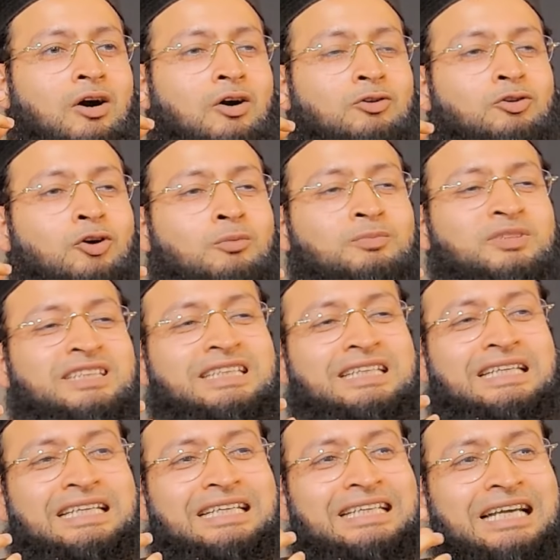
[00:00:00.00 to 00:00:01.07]
adopt the
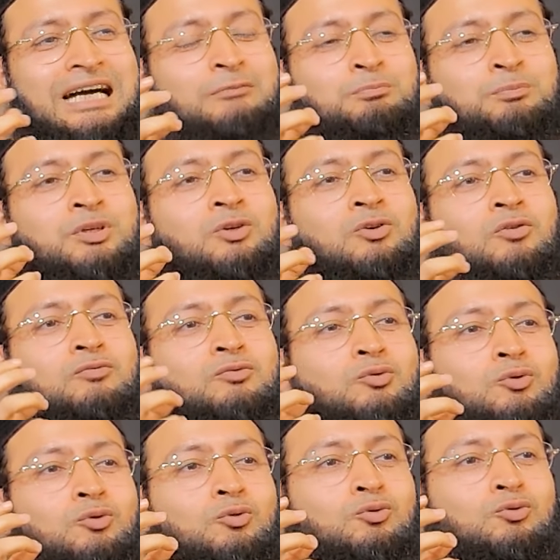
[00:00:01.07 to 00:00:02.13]
company of
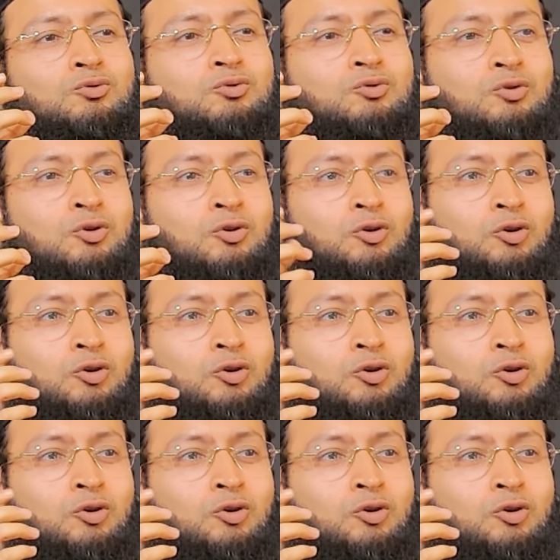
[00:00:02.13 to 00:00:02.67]
those